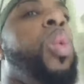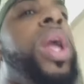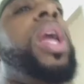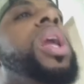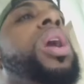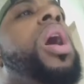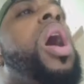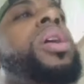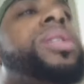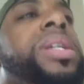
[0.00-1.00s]
We
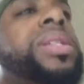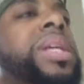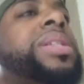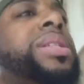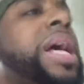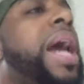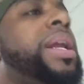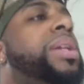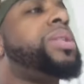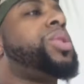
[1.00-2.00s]
are just
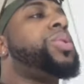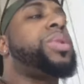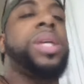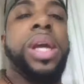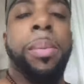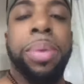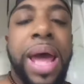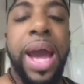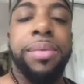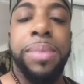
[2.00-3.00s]
excited to see a
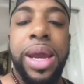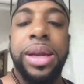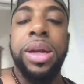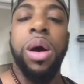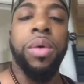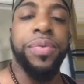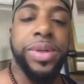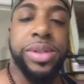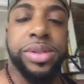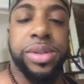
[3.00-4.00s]
black man in
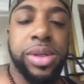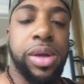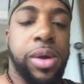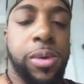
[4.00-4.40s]
office.